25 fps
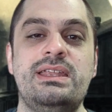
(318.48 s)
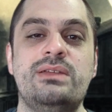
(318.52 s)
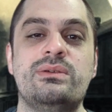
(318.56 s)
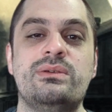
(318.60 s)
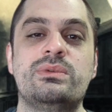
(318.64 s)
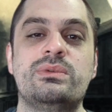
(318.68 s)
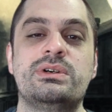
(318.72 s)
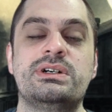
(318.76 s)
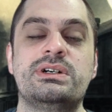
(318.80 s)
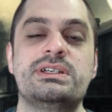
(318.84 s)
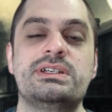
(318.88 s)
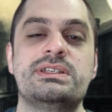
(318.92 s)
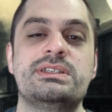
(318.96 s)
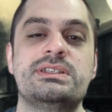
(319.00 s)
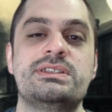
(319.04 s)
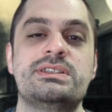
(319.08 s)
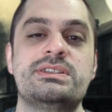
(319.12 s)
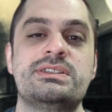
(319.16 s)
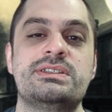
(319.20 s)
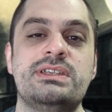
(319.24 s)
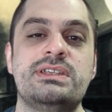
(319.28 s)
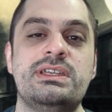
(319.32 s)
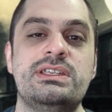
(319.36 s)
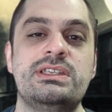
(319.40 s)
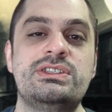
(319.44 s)

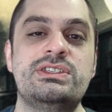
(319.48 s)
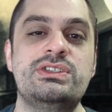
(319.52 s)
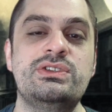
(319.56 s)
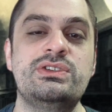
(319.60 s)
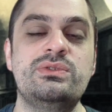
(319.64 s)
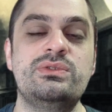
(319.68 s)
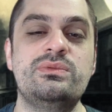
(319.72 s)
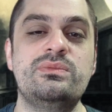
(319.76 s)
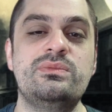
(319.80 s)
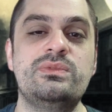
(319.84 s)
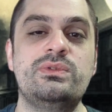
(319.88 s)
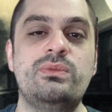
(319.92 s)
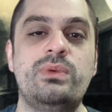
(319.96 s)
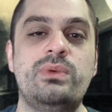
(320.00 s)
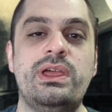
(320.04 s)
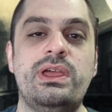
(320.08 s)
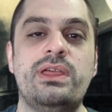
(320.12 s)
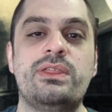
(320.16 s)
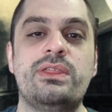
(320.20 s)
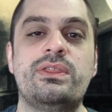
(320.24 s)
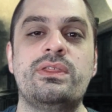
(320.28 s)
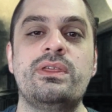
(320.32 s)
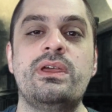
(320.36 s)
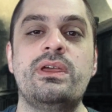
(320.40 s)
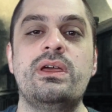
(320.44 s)
was entombed
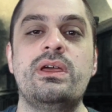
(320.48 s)
with